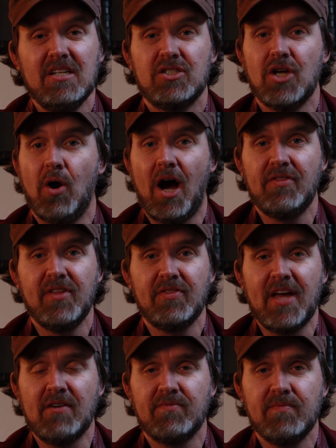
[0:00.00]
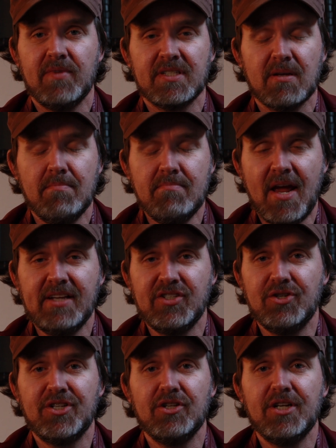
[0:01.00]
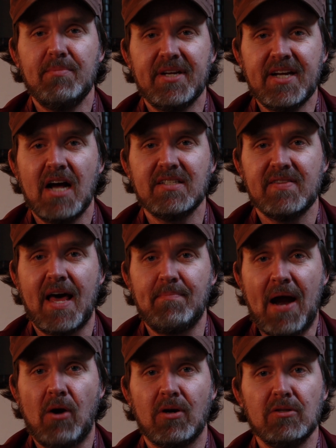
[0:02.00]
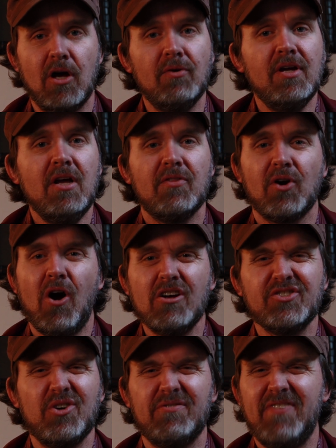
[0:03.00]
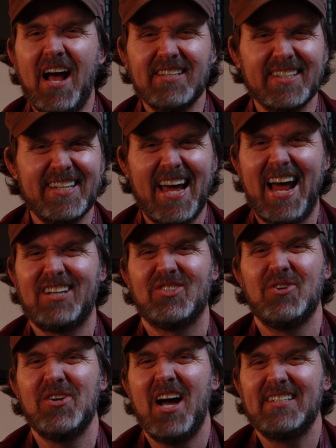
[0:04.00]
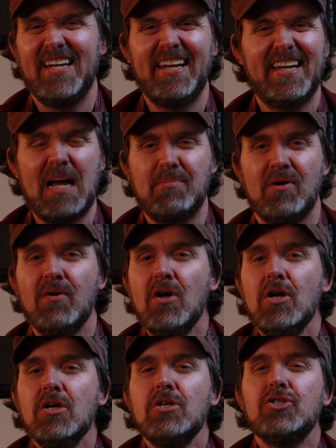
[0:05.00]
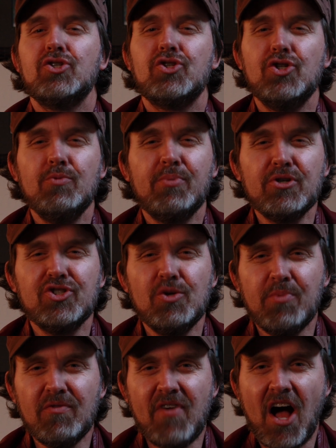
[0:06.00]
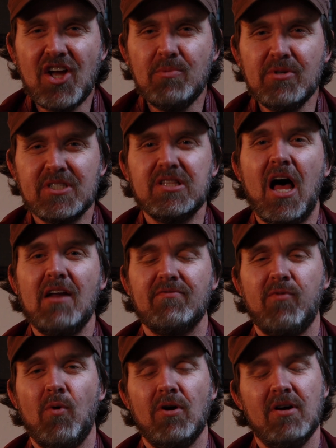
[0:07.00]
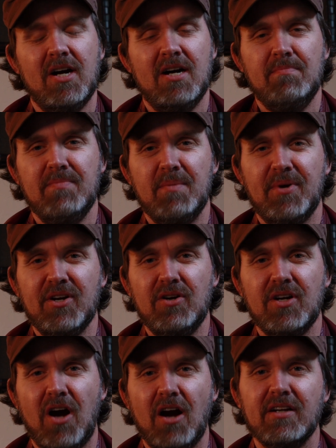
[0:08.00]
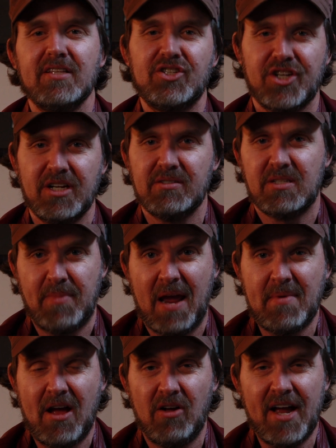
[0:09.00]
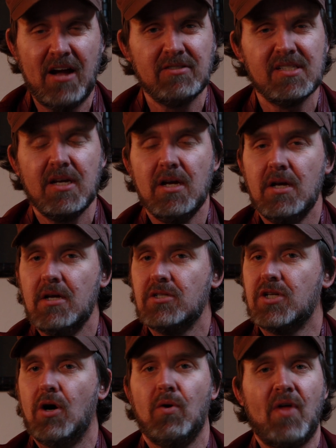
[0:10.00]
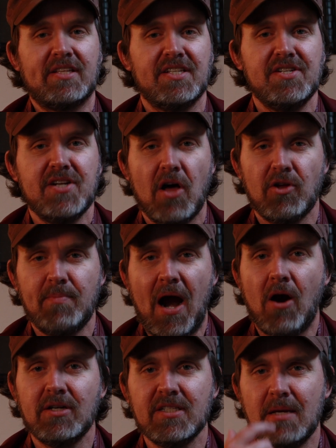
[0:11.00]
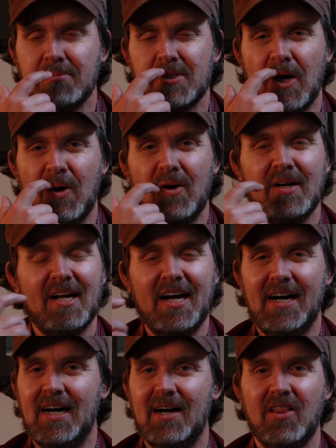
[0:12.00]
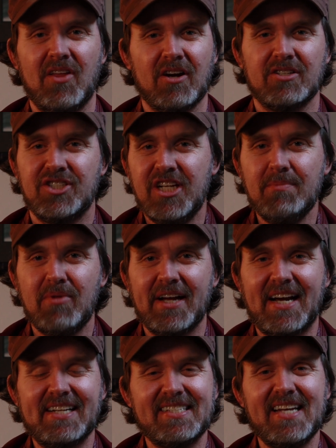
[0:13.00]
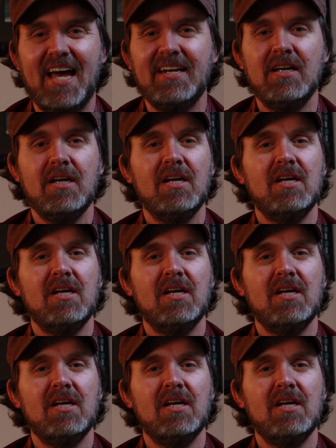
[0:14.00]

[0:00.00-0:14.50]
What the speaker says: So I think they have this amazing utility because of that power alone. They're also a fast attack, so they're not taking up a super valuable slot for Imperial Guard unless you're going to spam Hellhounds. So that's another power to them. So they're cheap, like I said.